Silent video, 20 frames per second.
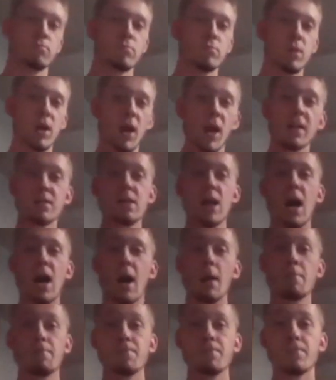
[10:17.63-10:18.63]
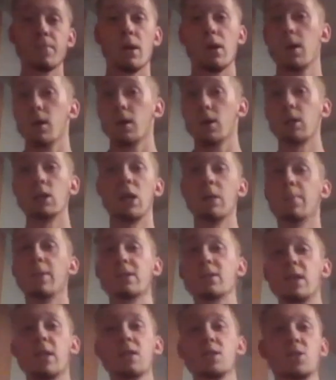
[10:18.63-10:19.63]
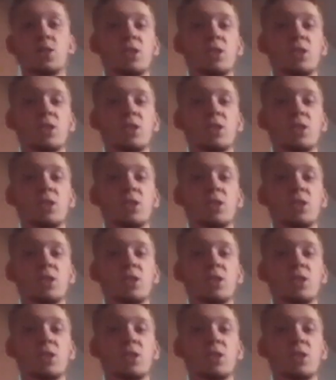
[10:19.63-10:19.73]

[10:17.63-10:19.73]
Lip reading: It's not. Columbus is